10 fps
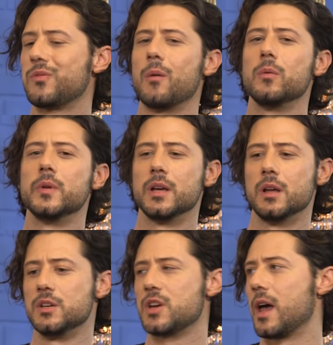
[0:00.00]
probably
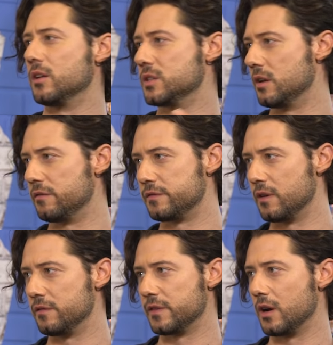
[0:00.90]
a, a childhood of,
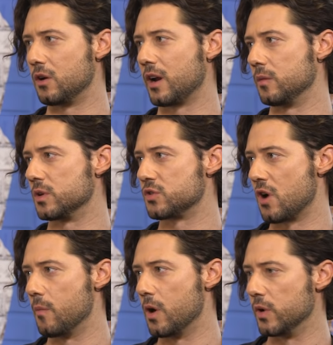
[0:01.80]
of, incredible
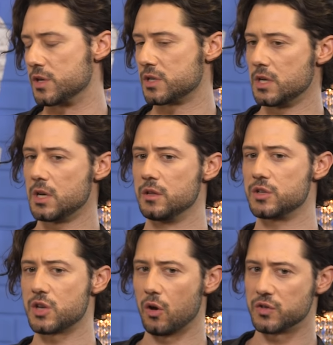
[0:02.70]
trauma, which the
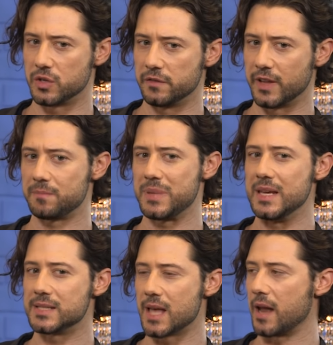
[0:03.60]
show sort of like
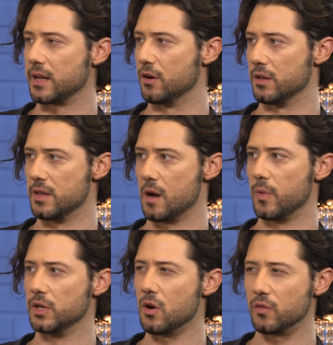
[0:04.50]
peaks at here and there,
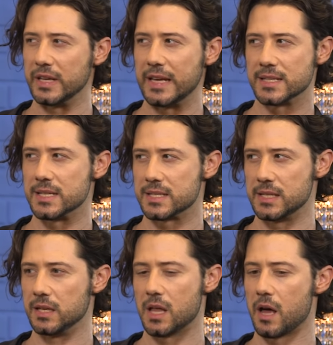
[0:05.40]
but you don't really get to
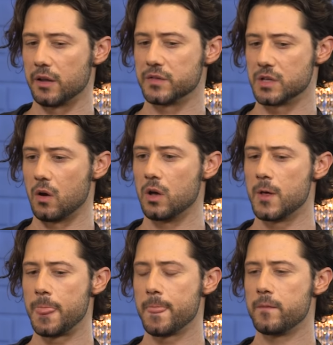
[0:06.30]
see a lot of. So
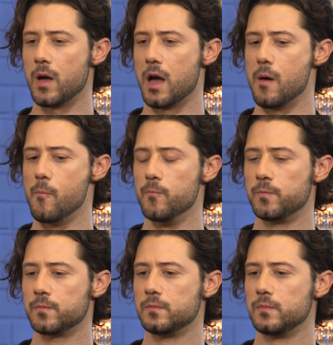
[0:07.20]
um,
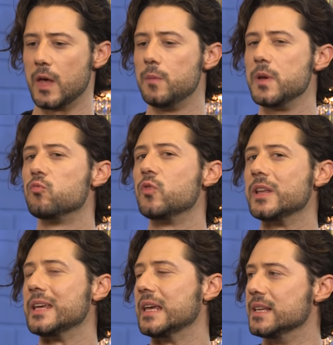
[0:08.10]
it would be
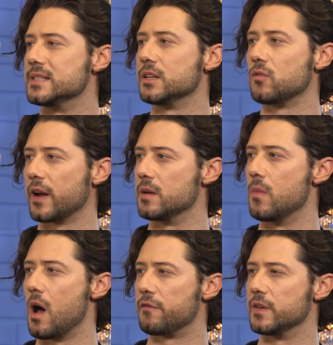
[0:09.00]
really easy to write him
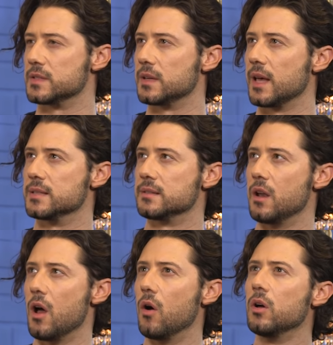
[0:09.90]
off as, as you
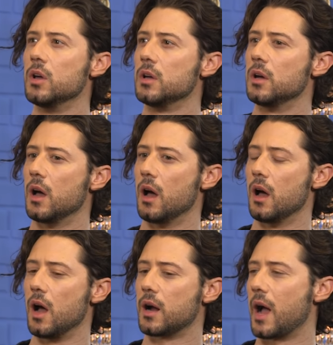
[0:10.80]
know,
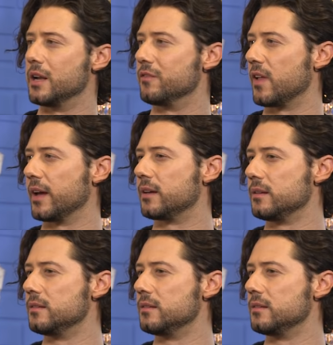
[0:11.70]
uh, a kind of like